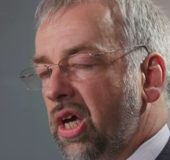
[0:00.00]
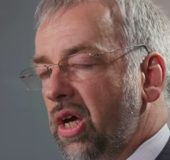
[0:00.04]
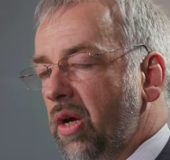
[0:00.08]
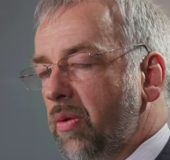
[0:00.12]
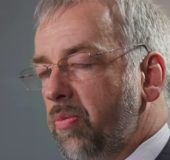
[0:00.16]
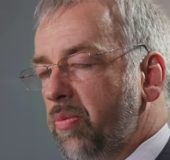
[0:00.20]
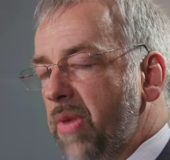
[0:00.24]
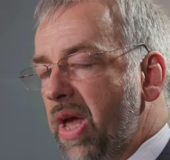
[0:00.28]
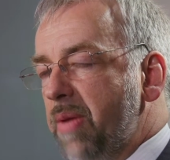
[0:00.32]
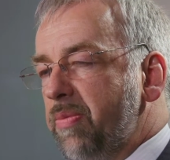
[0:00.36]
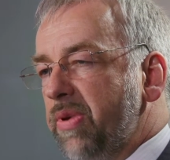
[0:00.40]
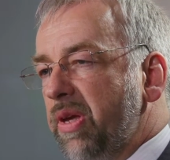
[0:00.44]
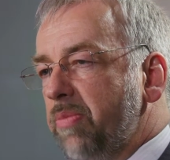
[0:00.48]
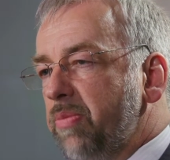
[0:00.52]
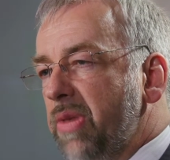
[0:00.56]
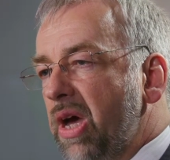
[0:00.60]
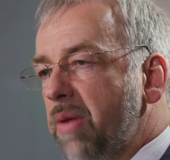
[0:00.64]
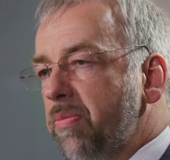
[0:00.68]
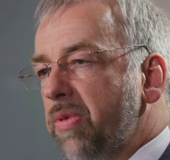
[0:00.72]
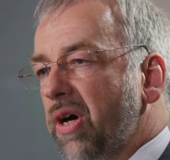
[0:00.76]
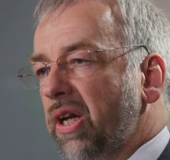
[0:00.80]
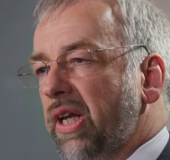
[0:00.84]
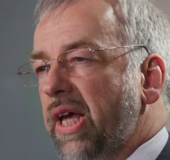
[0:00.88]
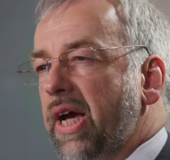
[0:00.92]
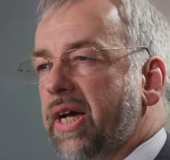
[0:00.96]
maybe a
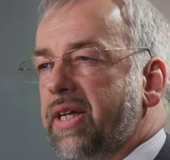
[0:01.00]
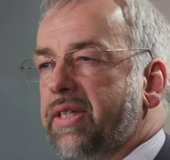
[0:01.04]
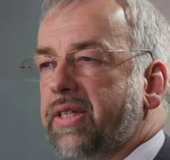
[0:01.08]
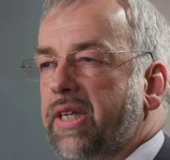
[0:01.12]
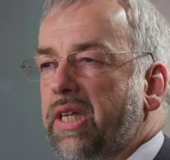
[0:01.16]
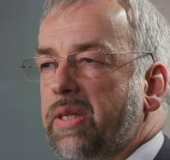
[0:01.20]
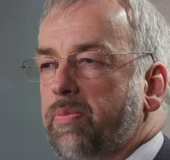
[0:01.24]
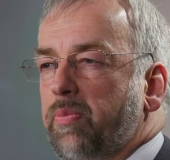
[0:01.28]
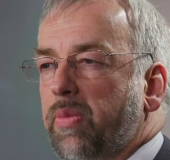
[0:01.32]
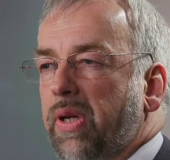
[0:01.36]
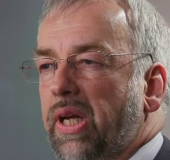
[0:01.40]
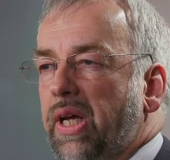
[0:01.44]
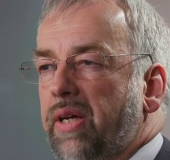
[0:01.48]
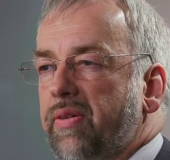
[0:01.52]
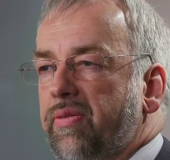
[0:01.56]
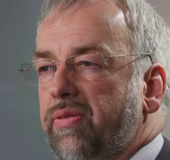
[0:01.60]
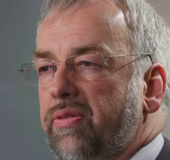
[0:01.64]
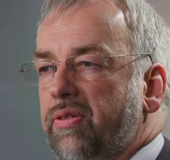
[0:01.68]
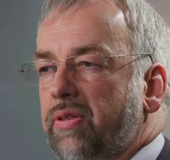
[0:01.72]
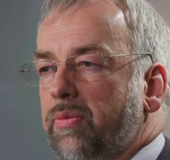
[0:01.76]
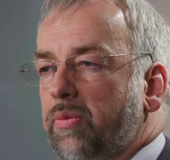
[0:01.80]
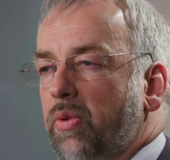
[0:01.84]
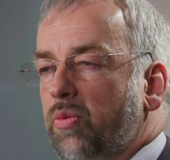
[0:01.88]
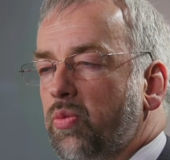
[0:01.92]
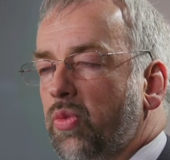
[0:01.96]
mobile access
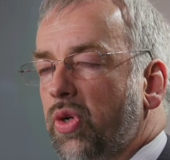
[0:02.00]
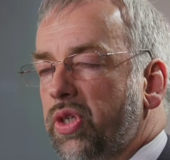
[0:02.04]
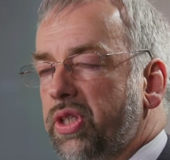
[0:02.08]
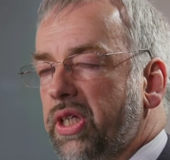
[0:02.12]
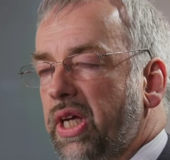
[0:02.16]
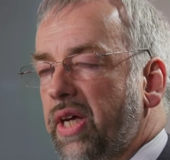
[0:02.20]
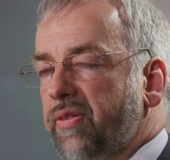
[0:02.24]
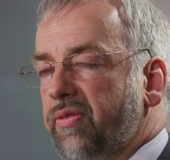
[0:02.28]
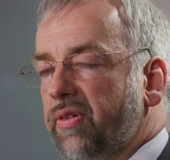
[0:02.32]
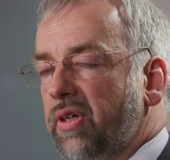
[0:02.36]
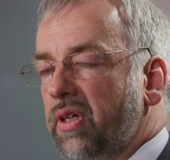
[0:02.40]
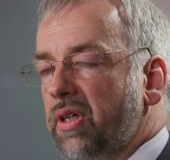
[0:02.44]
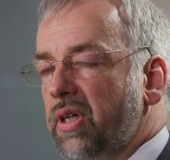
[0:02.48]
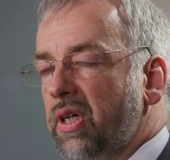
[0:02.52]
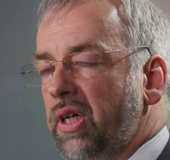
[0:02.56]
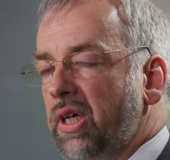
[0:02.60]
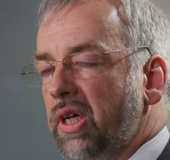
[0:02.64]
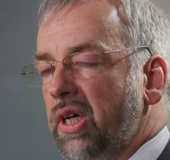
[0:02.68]
platform and whatever.